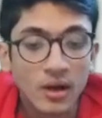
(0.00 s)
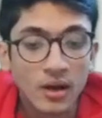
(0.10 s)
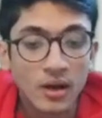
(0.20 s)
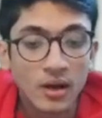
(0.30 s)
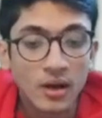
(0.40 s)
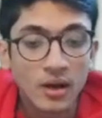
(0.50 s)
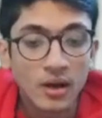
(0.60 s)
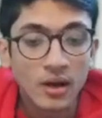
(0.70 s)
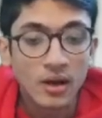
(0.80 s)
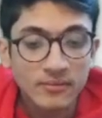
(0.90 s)
How much
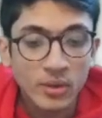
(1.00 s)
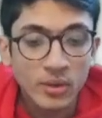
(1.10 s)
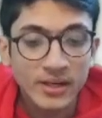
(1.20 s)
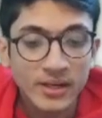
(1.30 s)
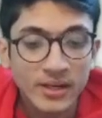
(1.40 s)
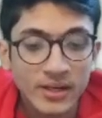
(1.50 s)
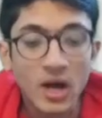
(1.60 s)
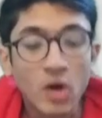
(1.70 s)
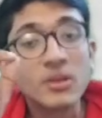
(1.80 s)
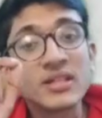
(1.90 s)
ever you had down, how
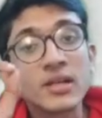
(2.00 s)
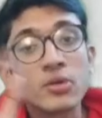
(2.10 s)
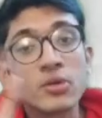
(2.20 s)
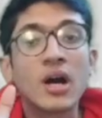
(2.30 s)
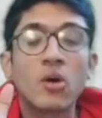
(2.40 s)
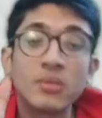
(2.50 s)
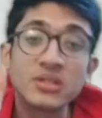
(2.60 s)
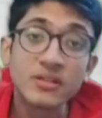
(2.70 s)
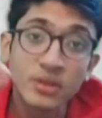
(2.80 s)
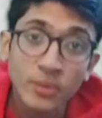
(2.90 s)
much ever you
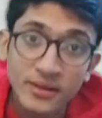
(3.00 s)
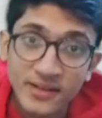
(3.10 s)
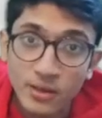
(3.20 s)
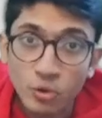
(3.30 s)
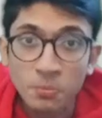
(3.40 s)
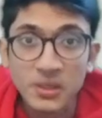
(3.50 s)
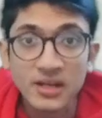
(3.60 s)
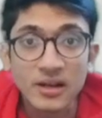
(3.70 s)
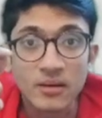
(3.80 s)
had sent to PNL,